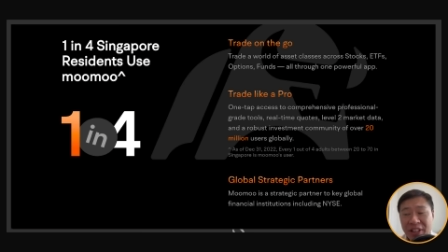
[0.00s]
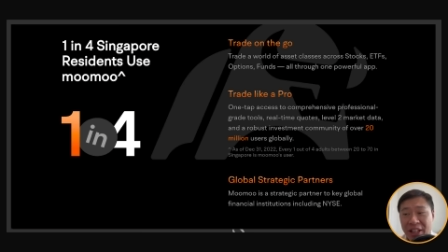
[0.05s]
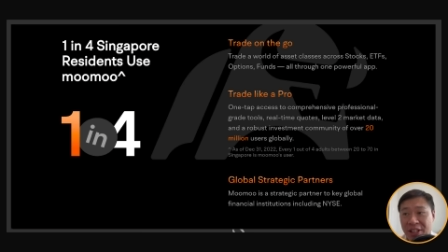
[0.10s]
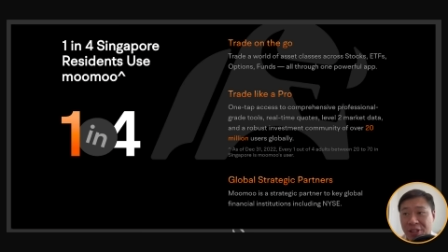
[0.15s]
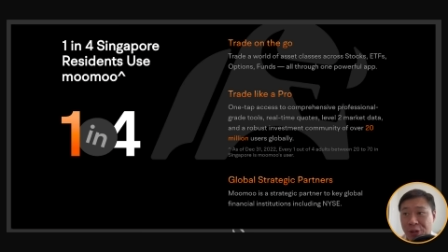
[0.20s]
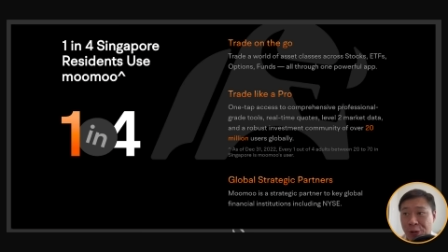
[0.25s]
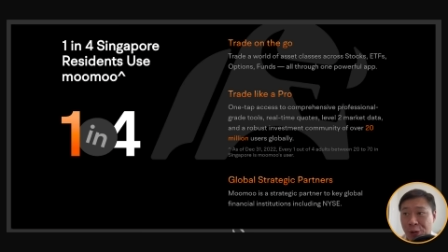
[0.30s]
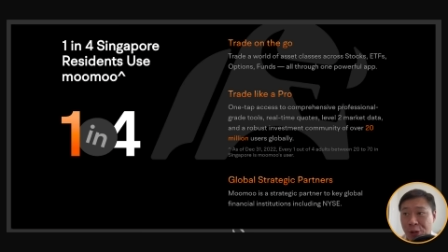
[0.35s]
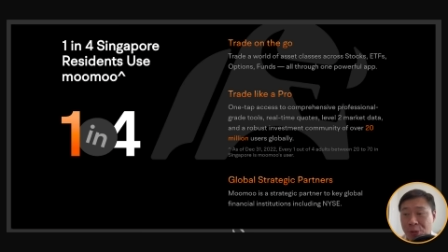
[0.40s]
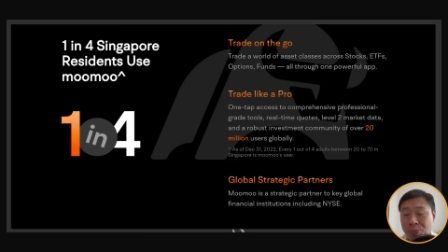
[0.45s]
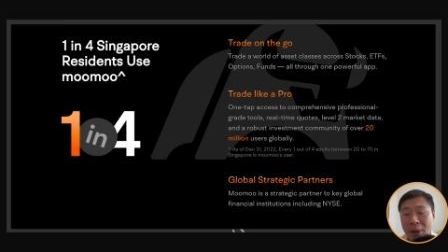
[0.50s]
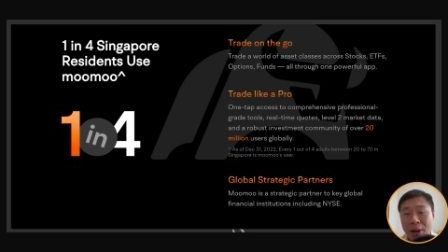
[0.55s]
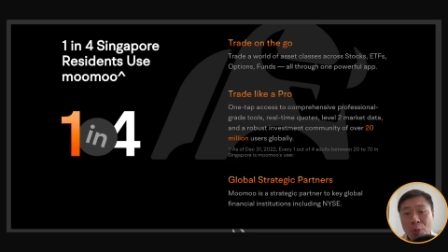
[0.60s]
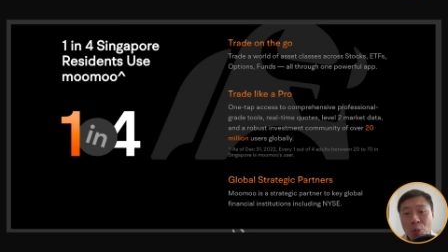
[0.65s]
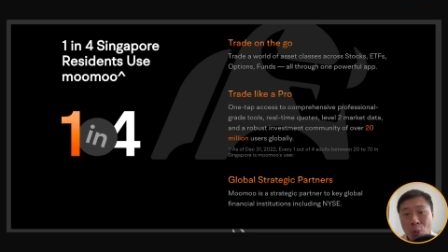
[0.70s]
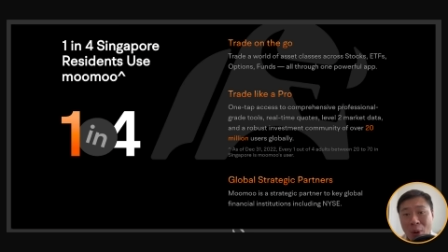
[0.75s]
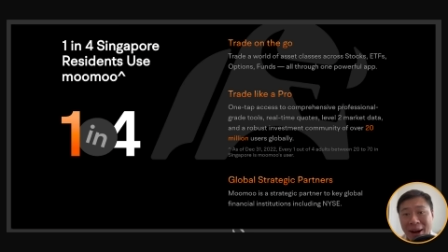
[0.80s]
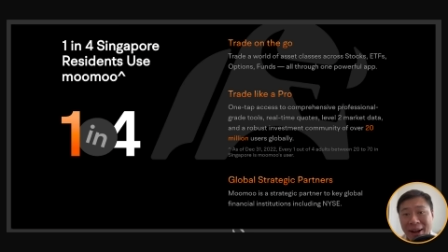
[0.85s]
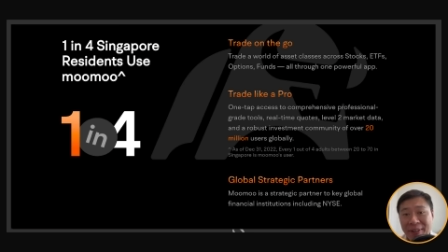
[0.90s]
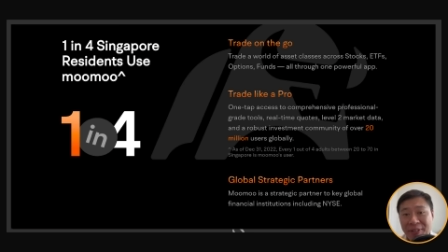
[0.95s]
that's used by
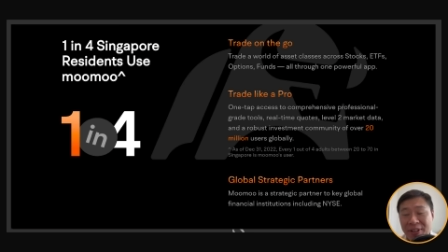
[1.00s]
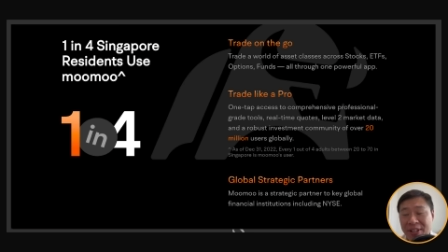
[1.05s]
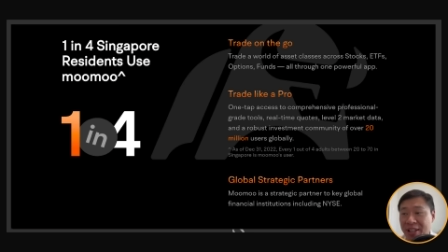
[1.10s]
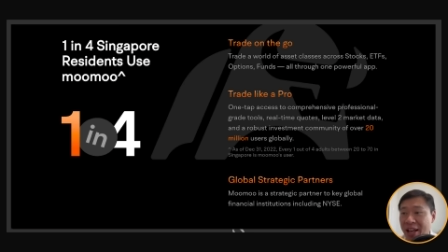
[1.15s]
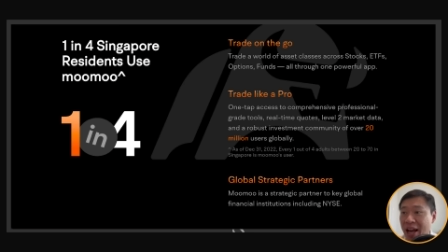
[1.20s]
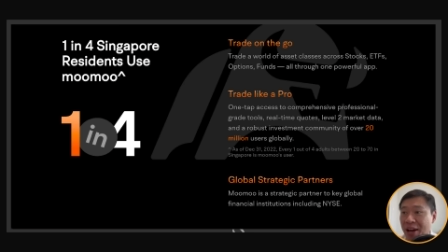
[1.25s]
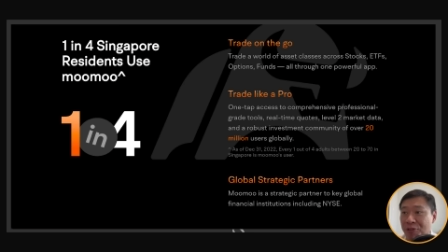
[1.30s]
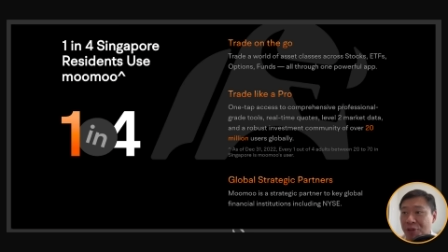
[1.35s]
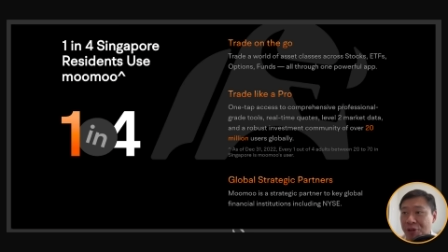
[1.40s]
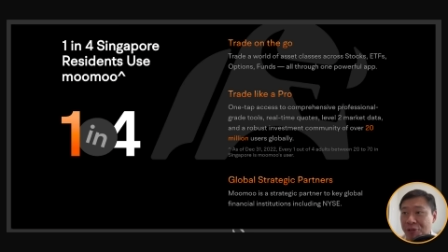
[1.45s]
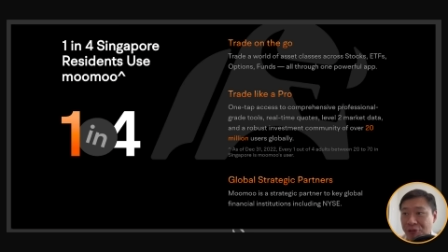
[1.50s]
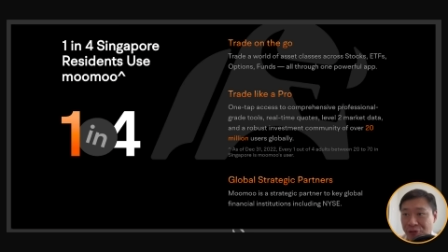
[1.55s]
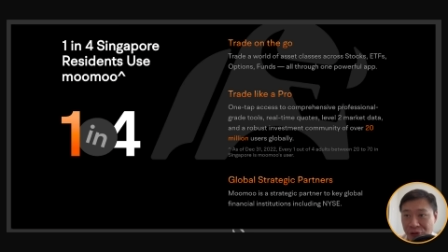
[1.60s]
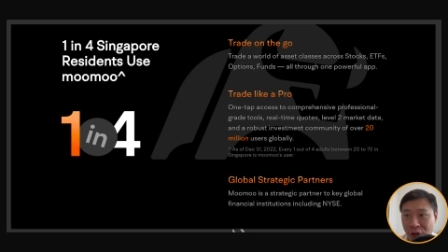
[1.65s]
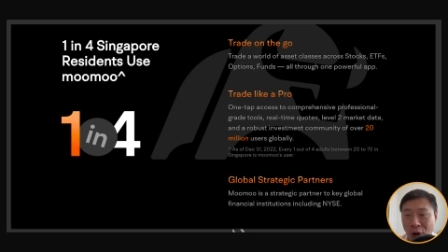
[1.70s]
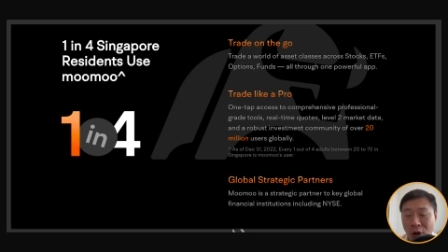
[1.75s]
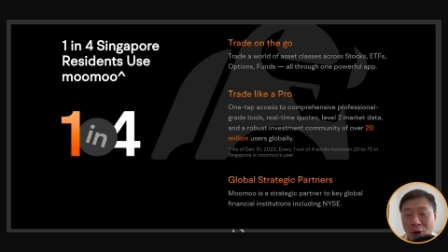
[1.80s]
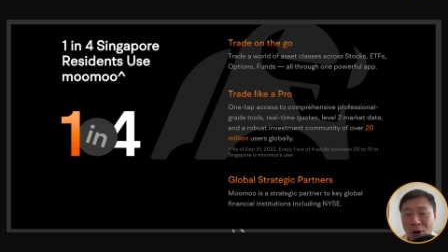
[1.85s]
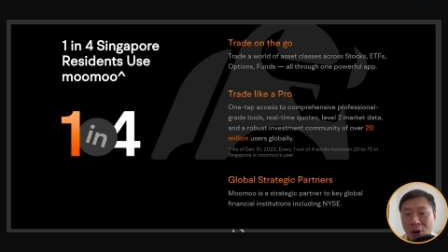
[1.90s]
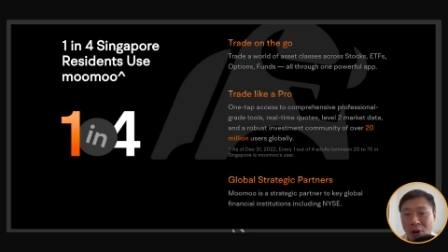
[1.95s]
1 in every
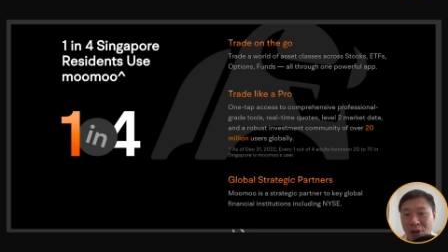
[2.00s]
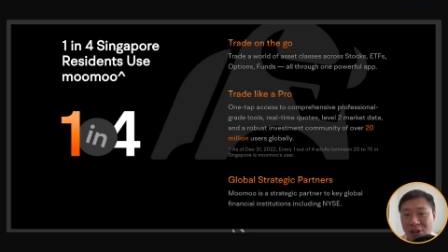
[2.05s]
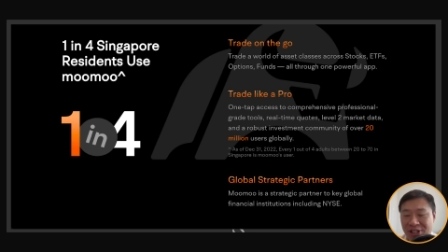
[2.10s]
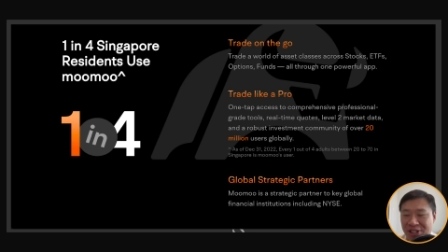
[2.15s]
4